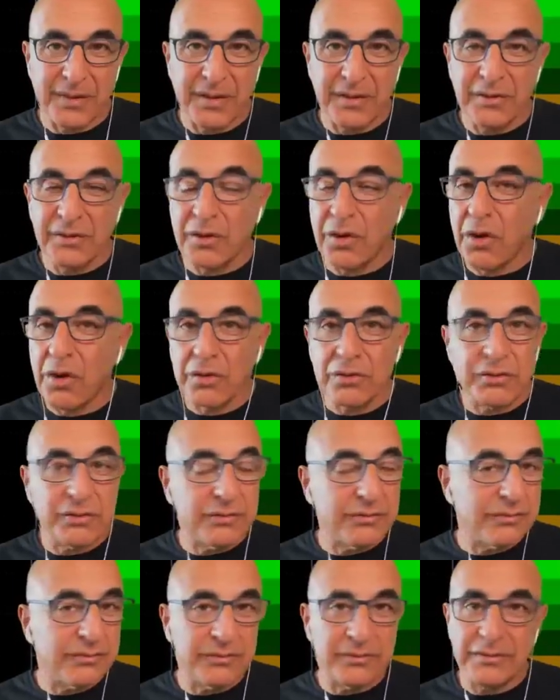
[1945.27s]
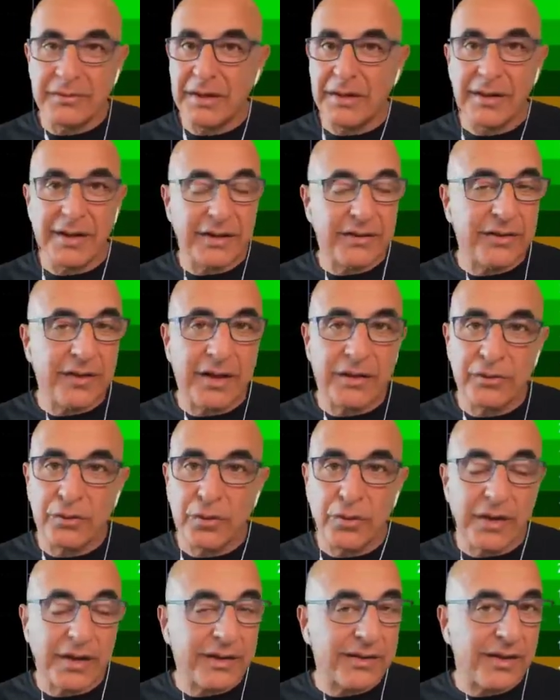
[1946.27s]
nor do
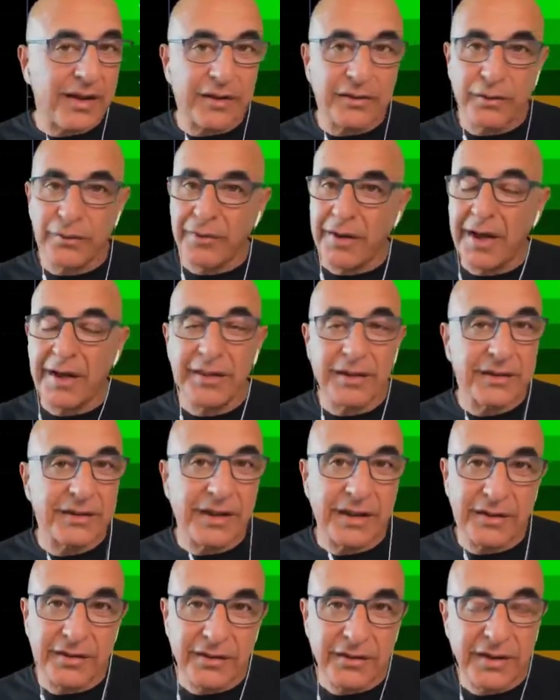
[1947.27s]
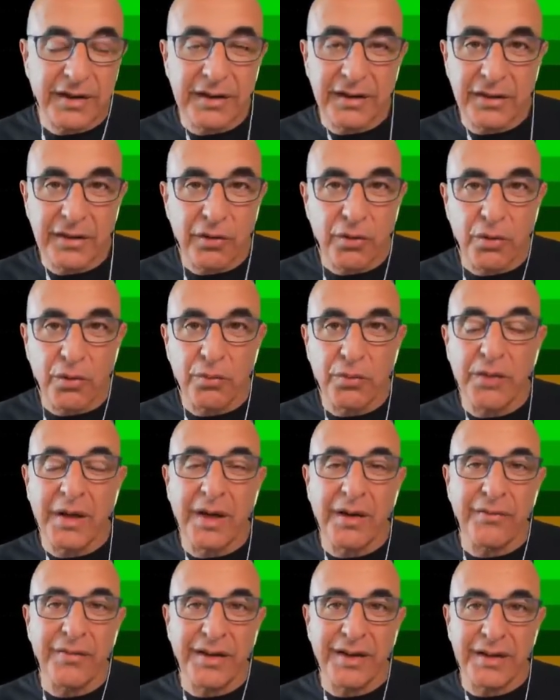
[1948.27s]
the results of other traders here in the room. We
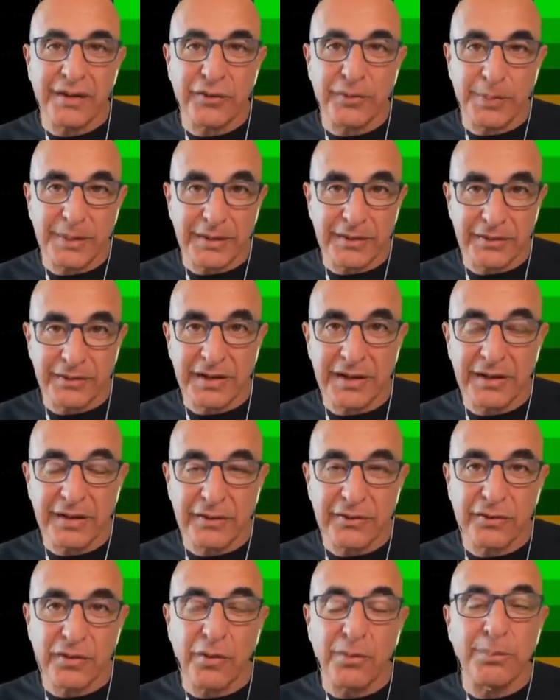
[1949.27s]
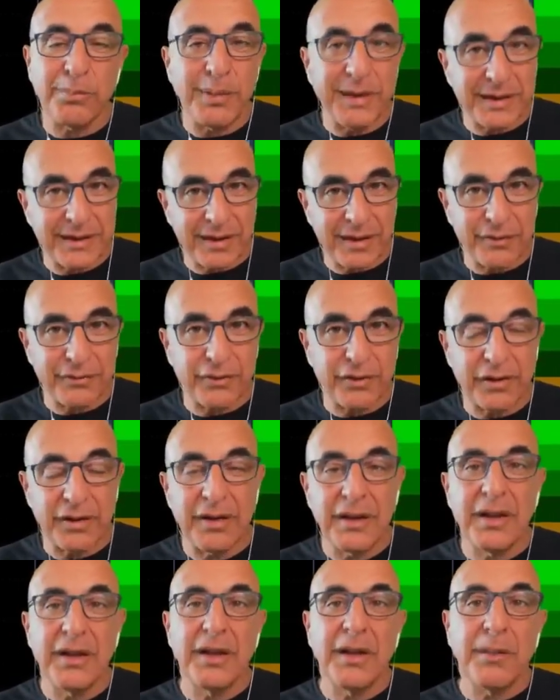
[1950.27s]
are very experienced traders, so be careful.
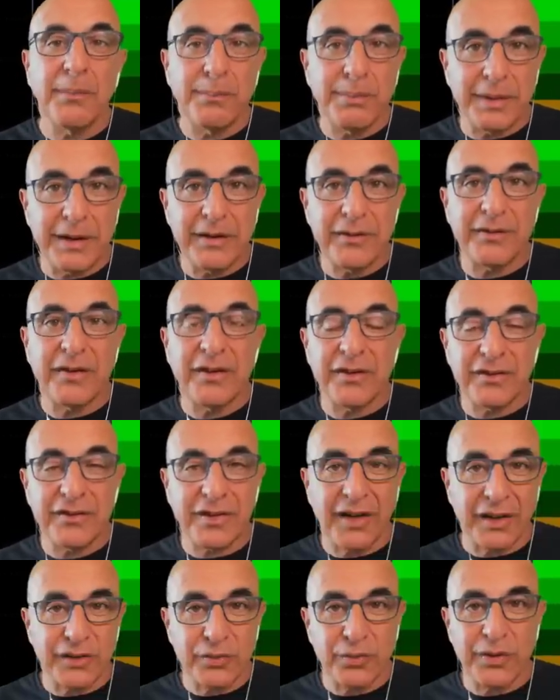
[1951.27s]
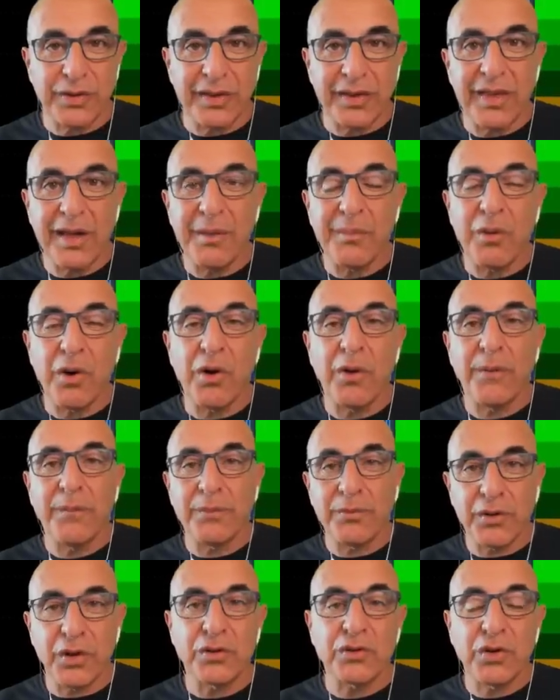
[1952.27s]
Please start with a demo.
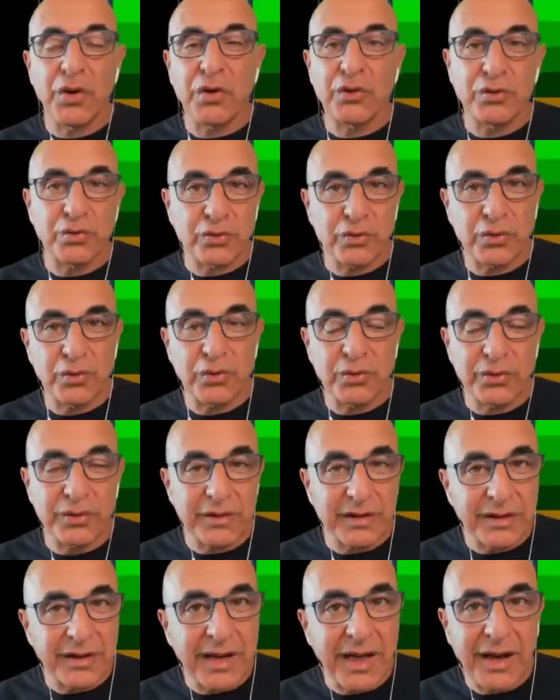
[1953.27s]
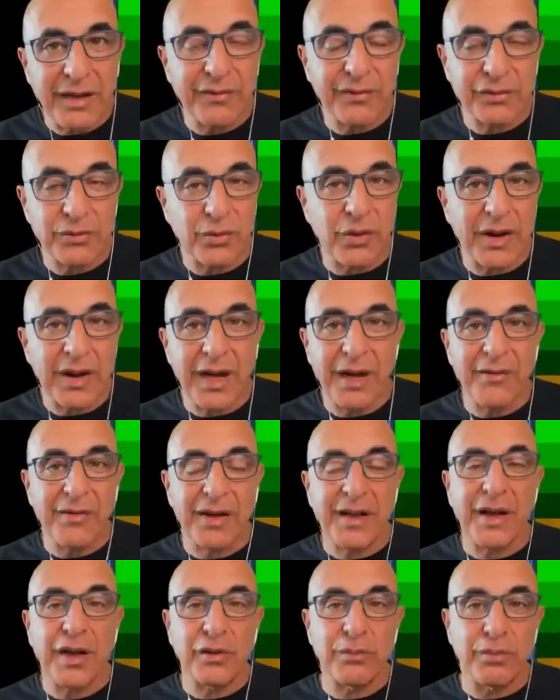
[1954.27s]
Don't go to a live
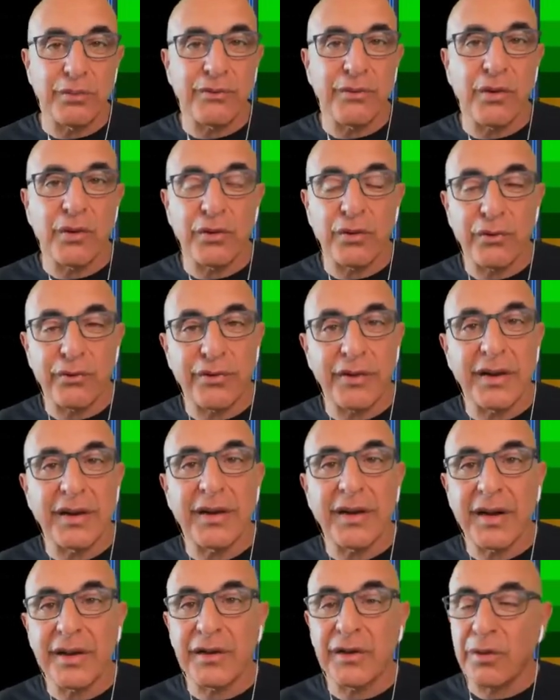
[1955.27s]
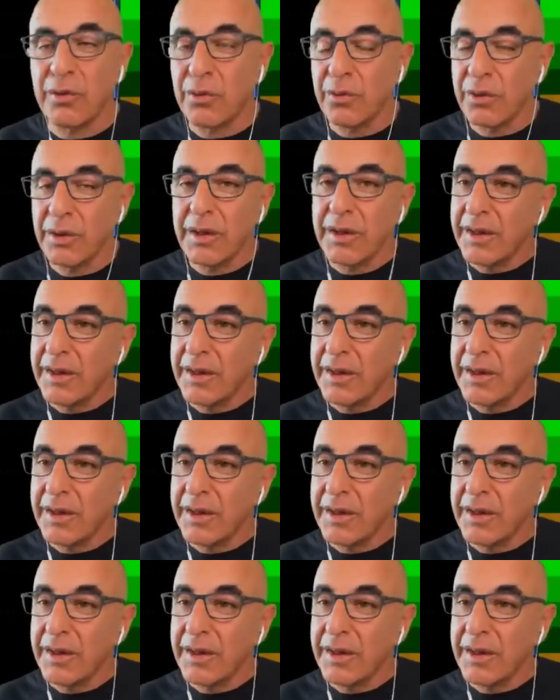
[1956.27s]
account before you feel like you